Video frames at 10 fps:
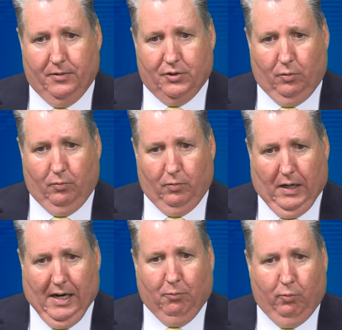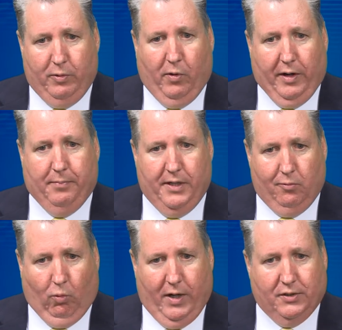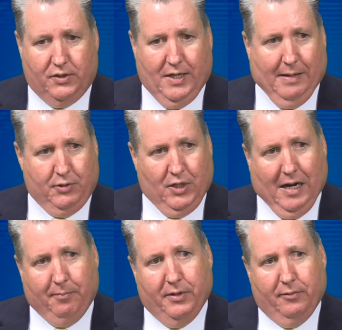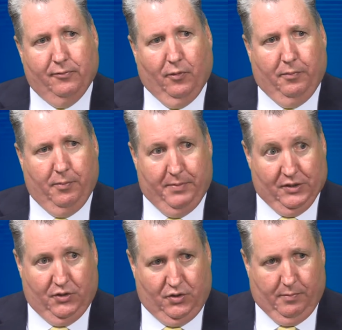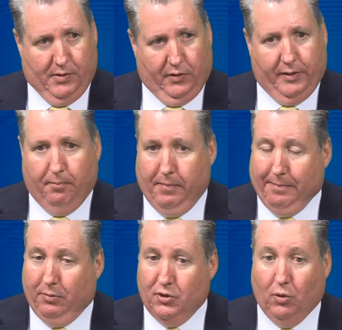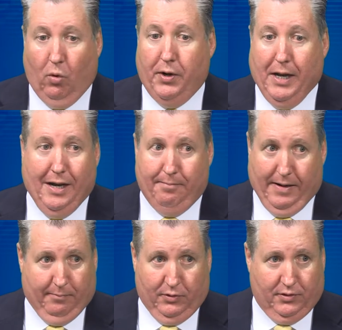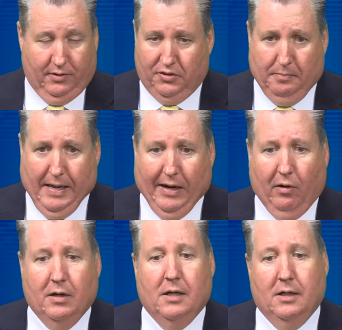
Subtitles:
So we want to be one-stop shopping for the business community, members or non-members, doesn't matter,